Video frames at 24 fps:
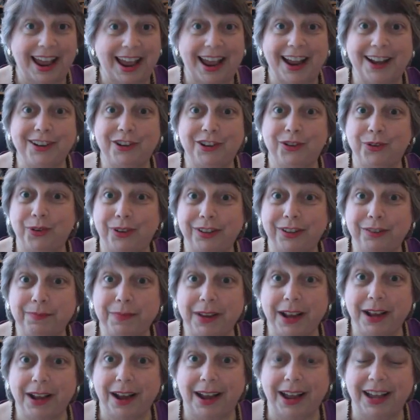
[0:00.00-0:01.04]
And trust
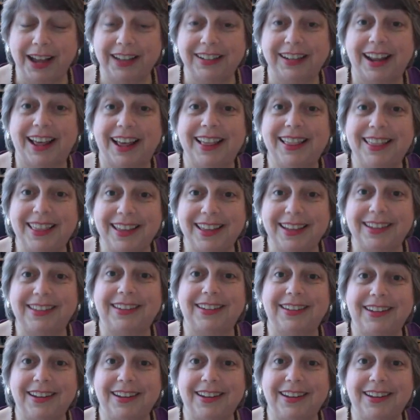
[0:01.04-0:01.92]
me, guys, this